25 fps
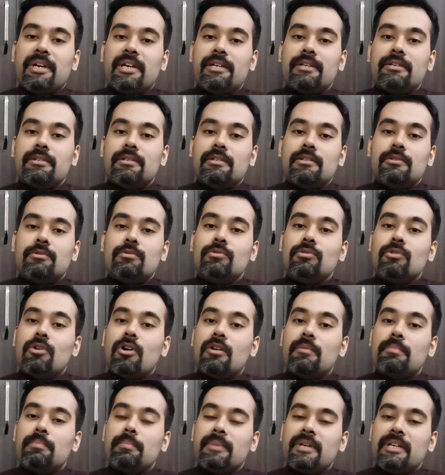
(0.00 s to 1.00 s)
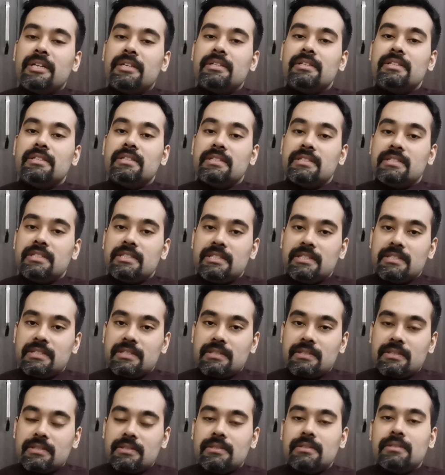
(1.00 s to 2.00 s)
pain do not mean
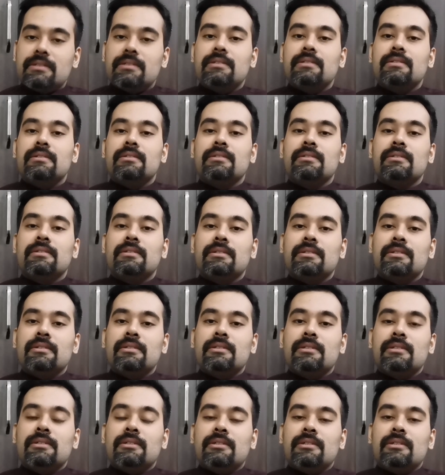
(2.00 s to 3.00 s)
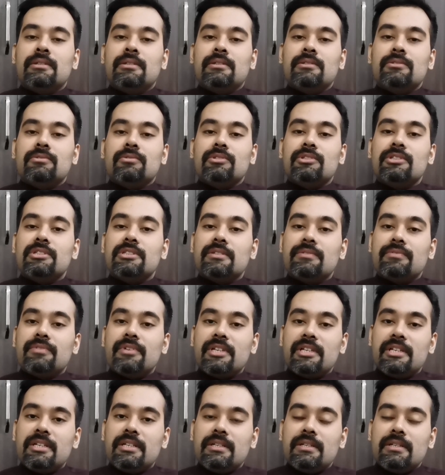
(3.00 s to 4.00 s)
disease. So, this is a
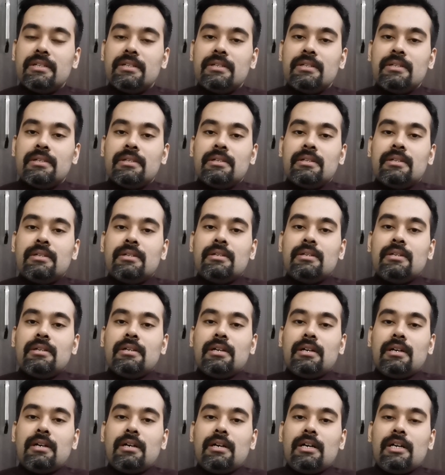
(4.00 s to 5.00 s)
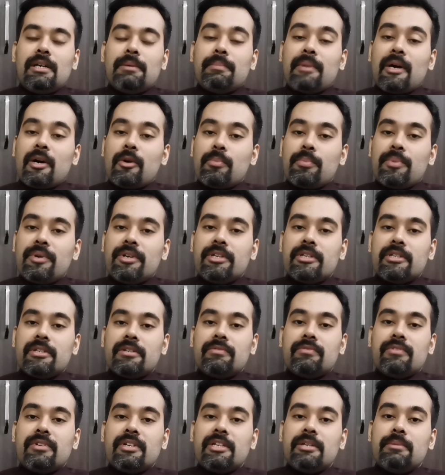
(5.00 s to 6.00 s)
very, in my opinion, a
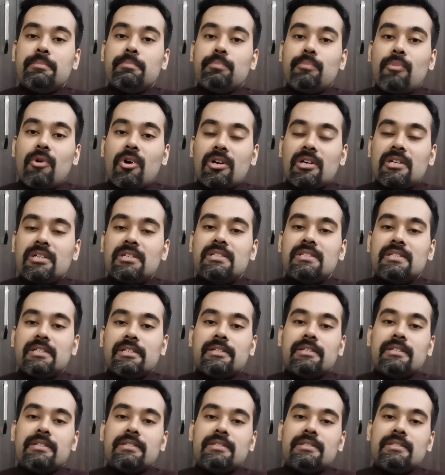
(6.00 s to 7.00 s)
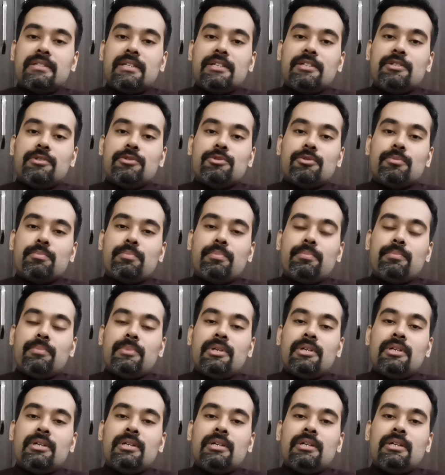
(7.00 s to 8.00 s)
very important sentence that you should
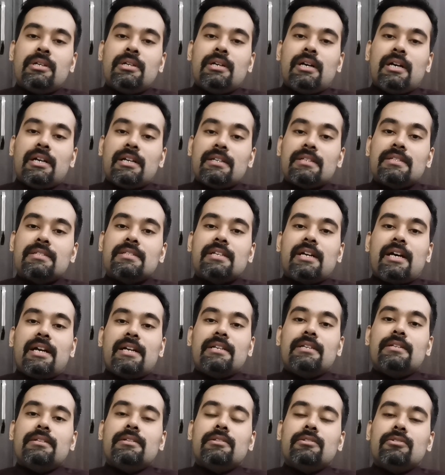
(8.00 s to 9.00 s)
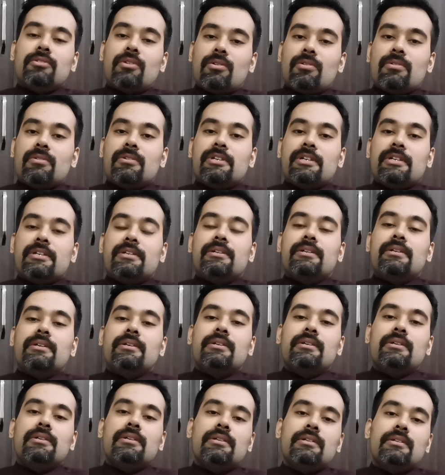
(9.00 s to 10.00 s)
understand thoroughly.
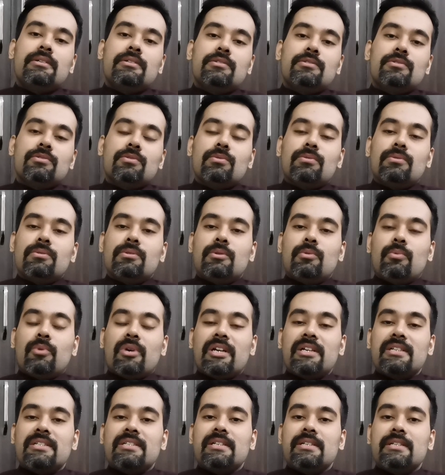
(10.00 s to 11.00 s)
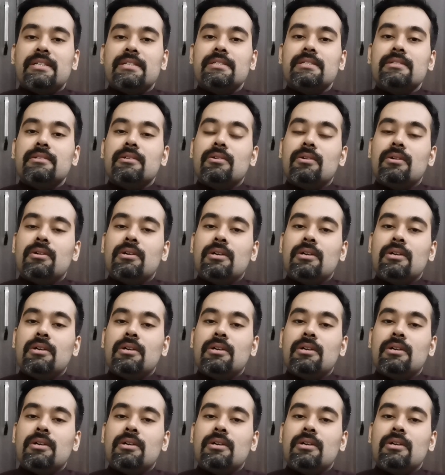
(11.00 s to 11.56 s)
So, what I said is,